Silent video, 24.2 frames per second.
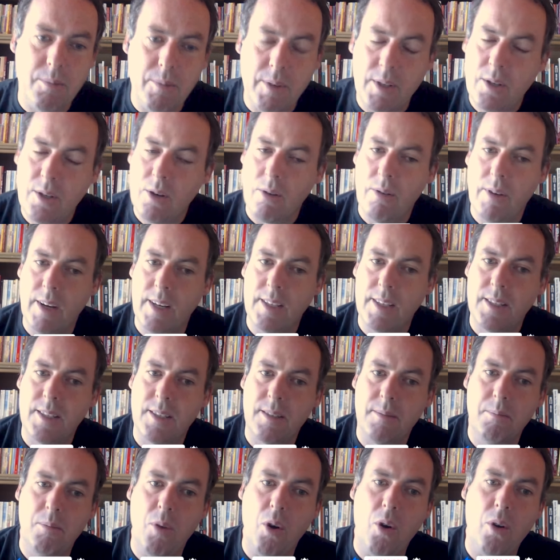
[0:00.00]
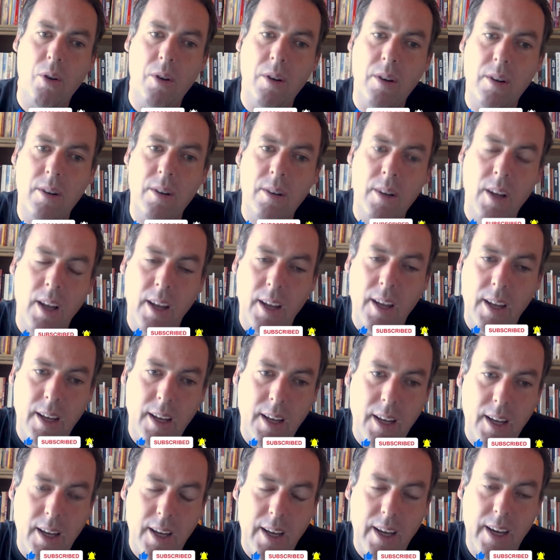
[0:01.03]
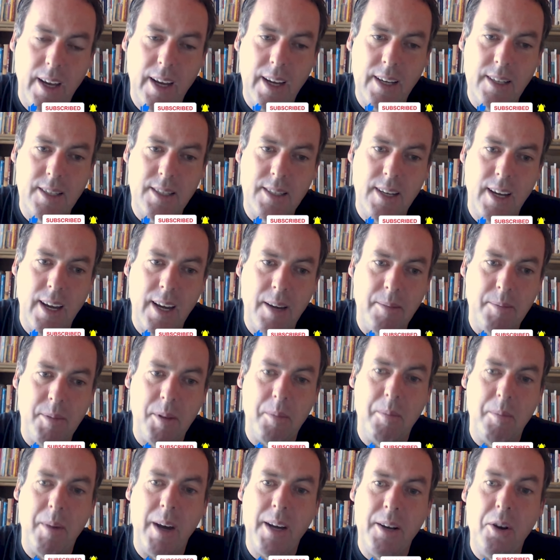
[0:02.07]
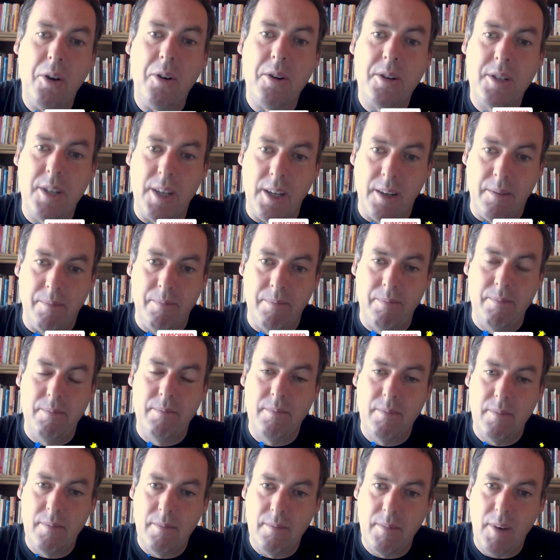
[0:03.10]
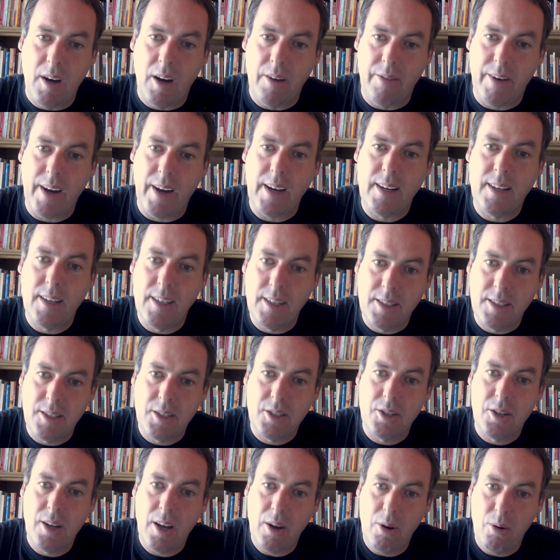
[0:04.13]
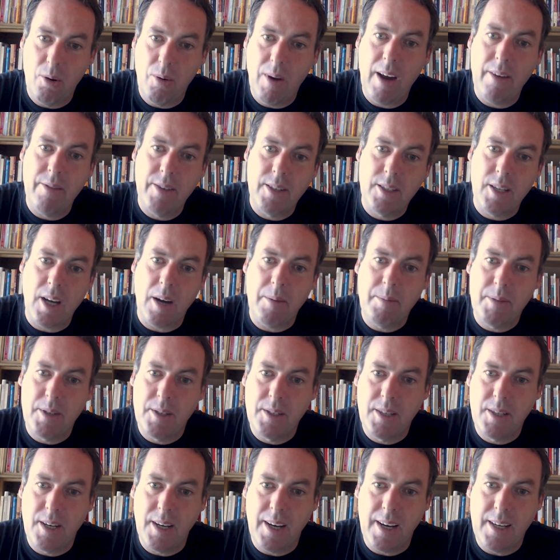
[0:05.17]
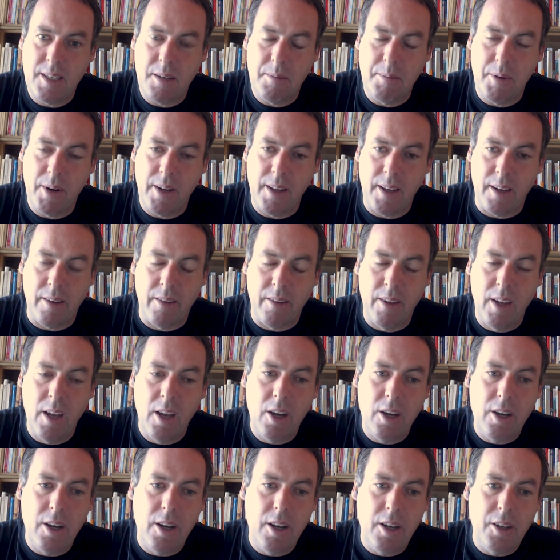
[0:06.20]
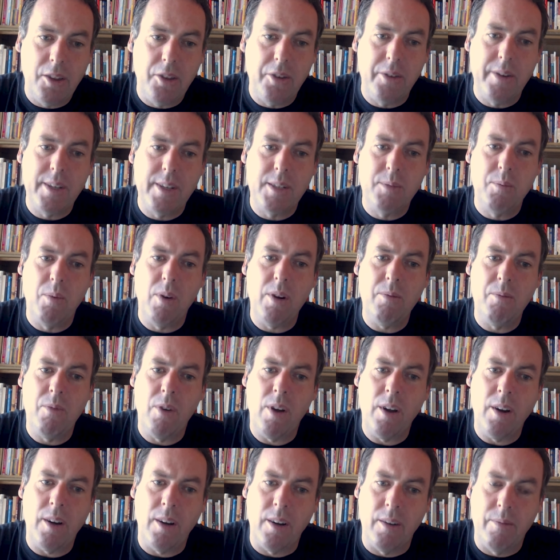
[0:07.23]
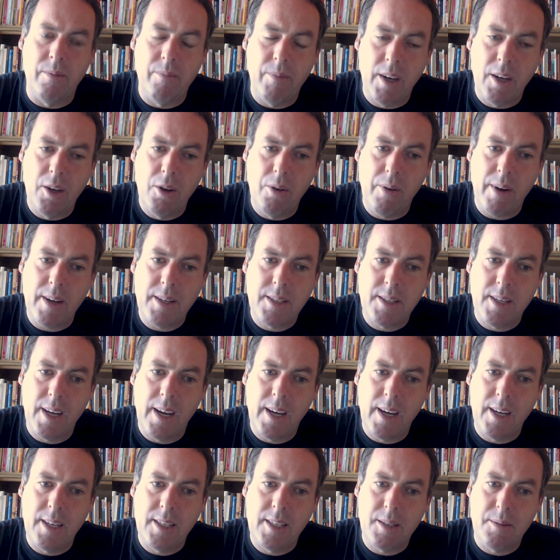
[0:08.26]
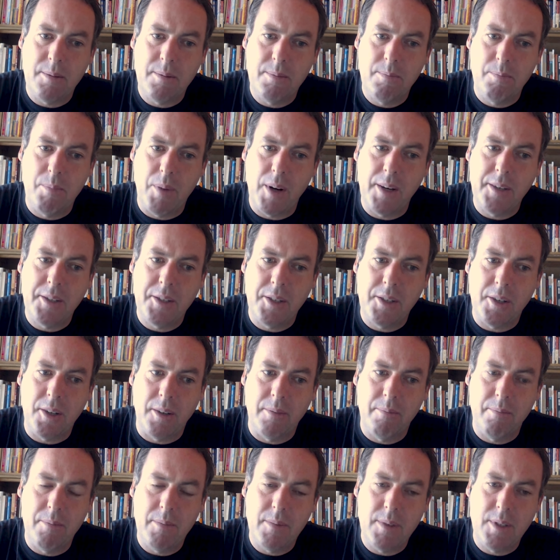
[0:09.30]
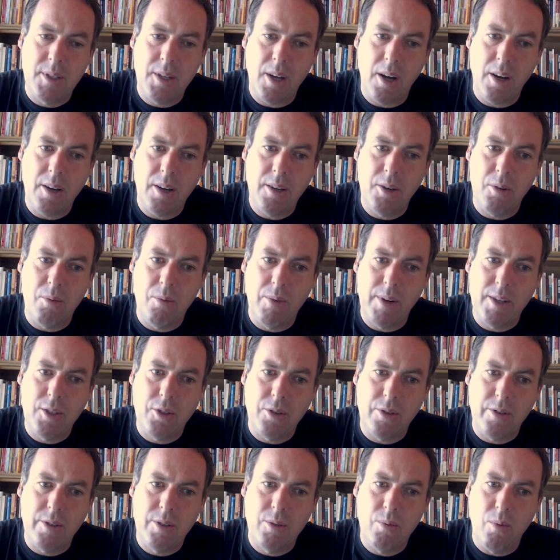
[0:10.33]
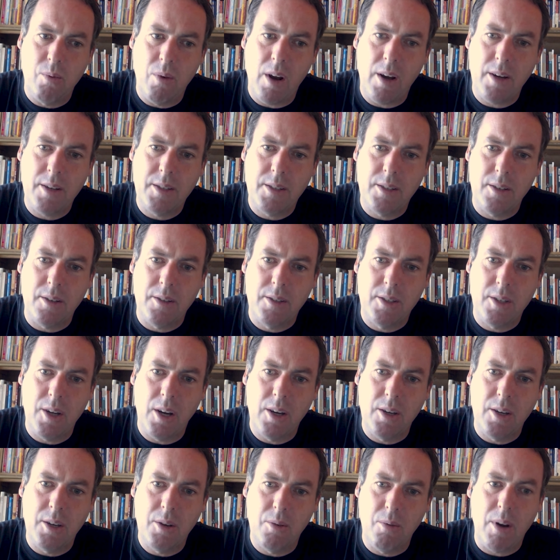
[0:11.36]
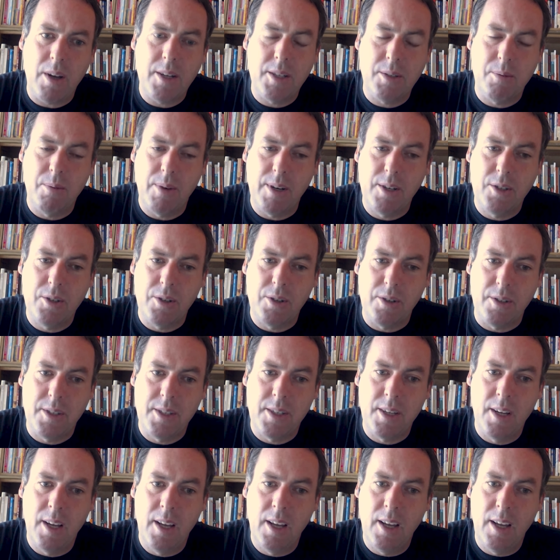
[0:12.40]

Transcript: we do it's more it's um the minority of athletes who have adapted to nasal breathing there is one runner a usa sprinter Sanya Richards-Ross or Sanya Ross Richards